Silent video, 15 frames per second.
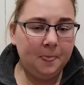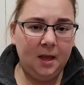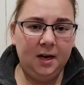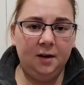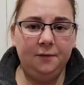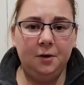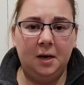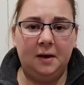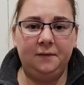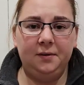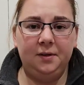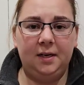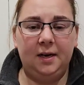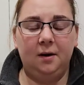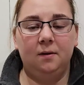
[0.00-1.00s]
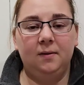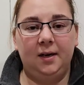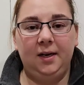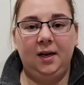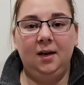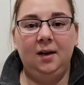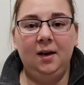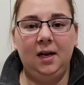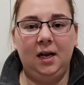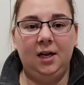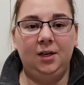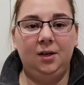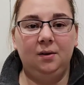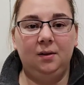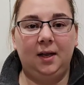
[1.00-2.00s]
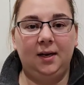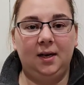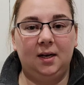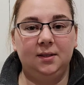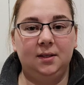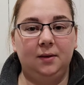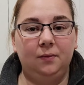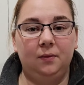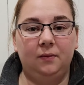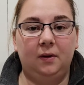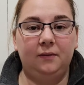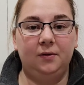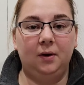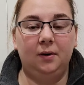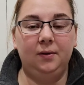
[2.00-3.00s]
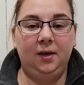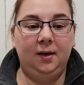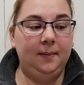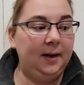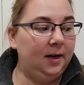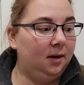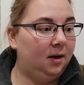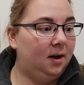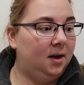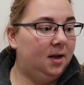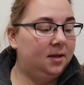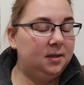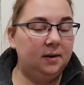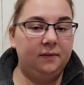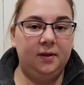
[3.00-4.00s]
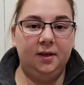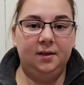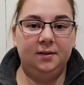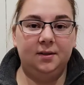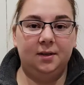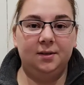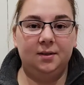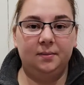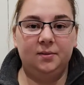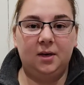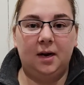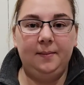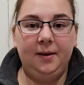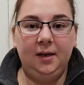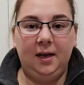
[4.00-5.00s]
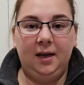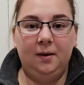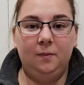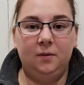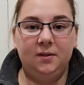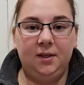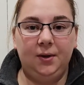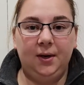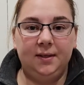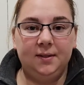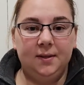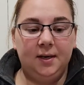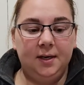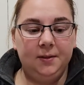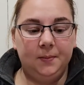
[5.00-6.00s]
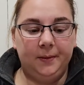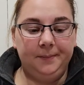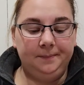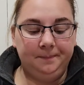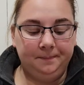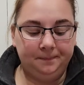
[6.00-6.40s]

And if you haven't yet already and you like content revolved around eBay, definitely consider subscribing and we'll see you guys in the next one.